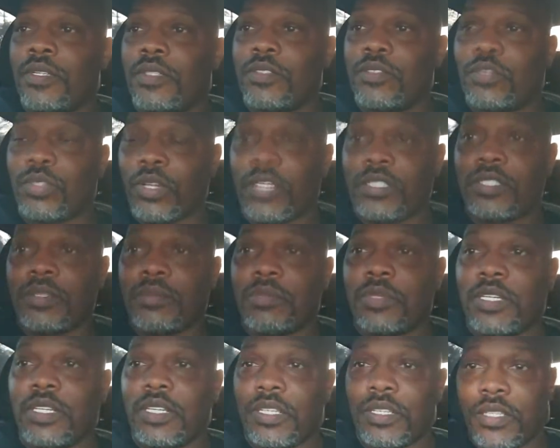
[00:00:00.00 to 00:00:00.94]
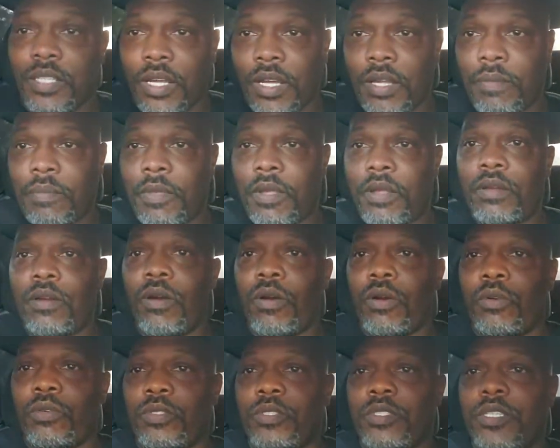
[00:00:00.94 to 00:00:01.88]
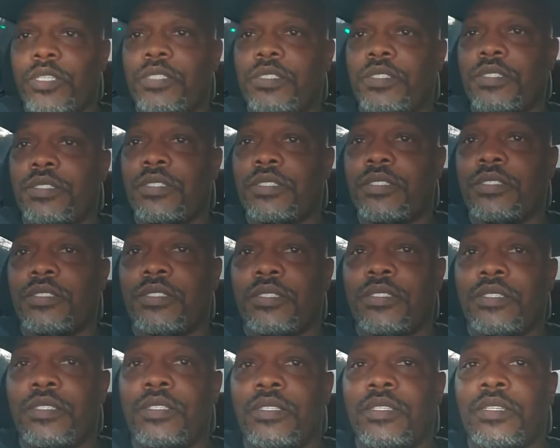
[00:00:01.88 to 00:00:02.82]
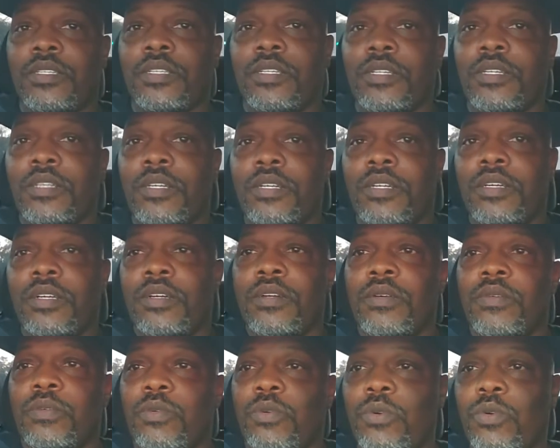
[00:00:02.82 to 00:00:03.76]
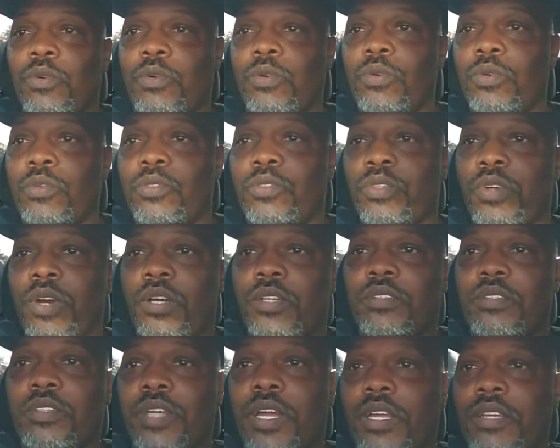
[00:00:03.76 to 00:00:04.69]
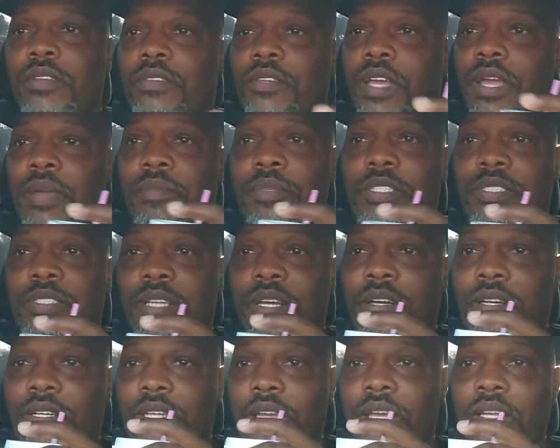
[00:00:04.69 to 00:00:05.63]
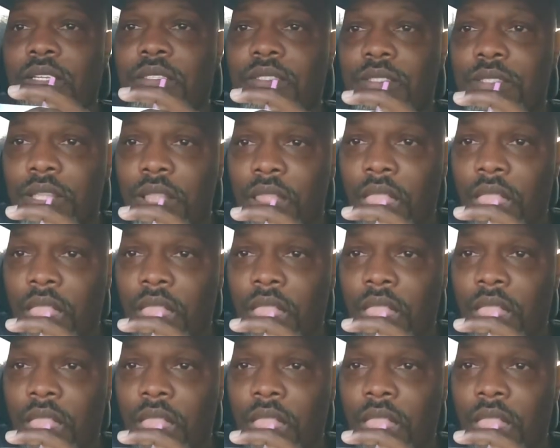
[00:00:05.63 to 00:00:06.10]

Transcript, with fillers: trust and believe that, man. Oh Jesus. Woo, truck, you got you can't be tailgating.